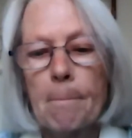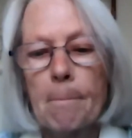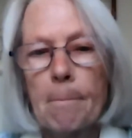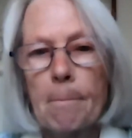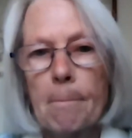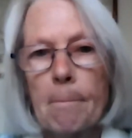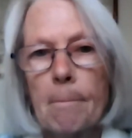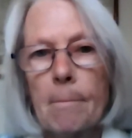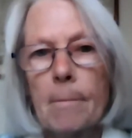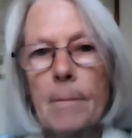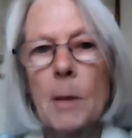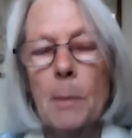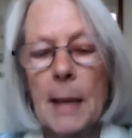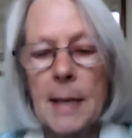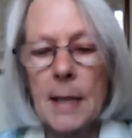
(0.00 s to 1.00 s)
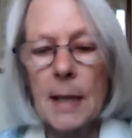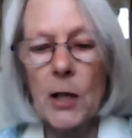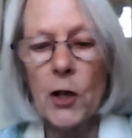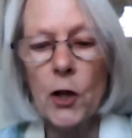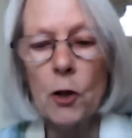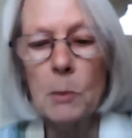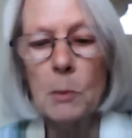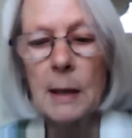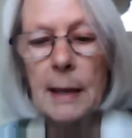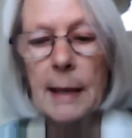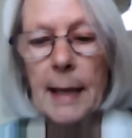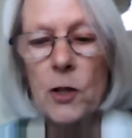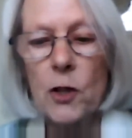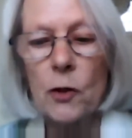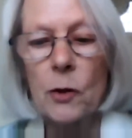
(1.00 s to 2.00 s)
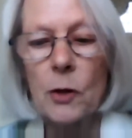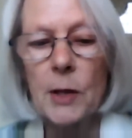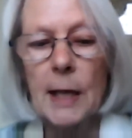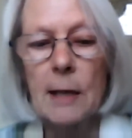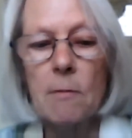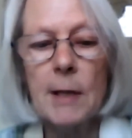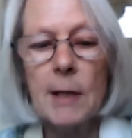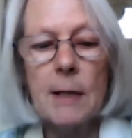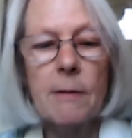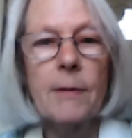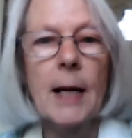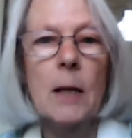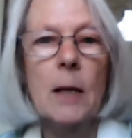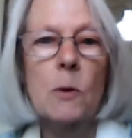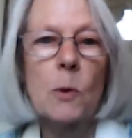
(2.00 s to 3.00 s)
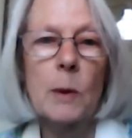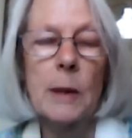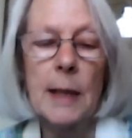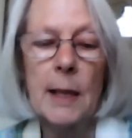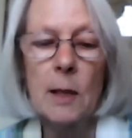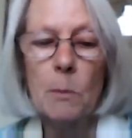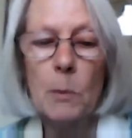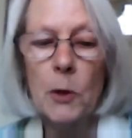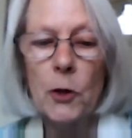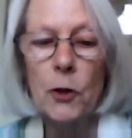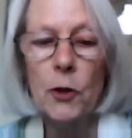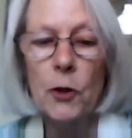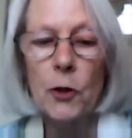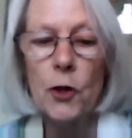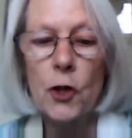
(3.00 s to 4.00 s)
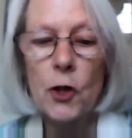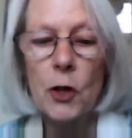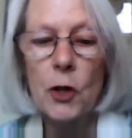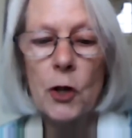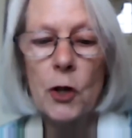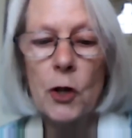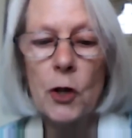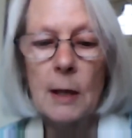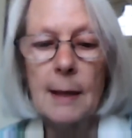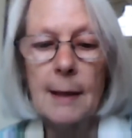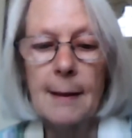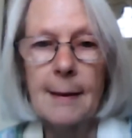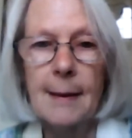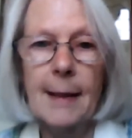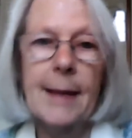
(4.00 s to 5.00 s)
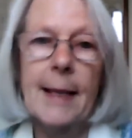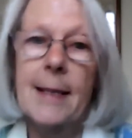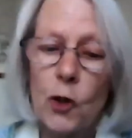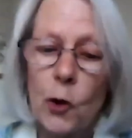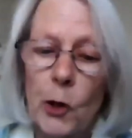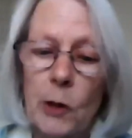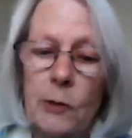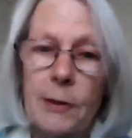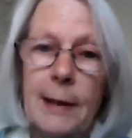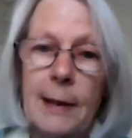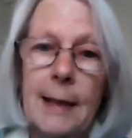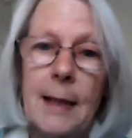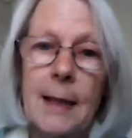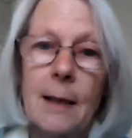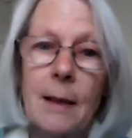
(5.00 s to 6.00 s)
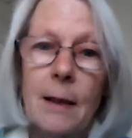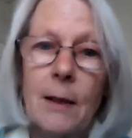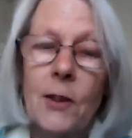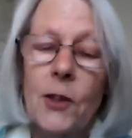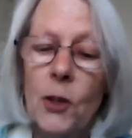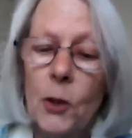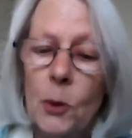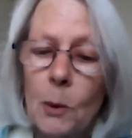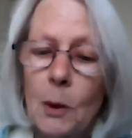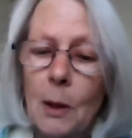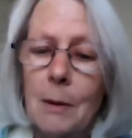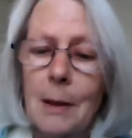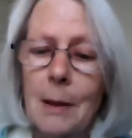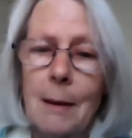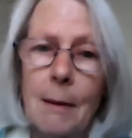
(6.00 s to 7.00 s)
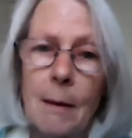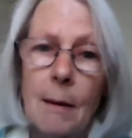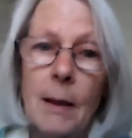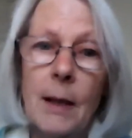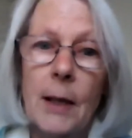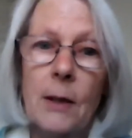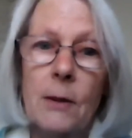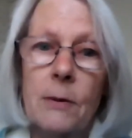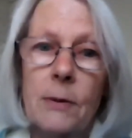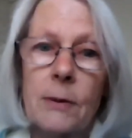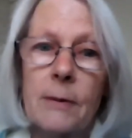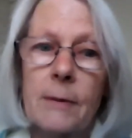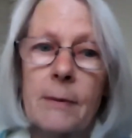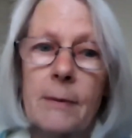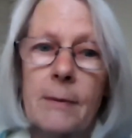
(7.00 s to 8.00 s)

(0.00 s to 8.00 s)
The basic human connection that they refound when they emerged, and they said to each other joyfully, "You are alive."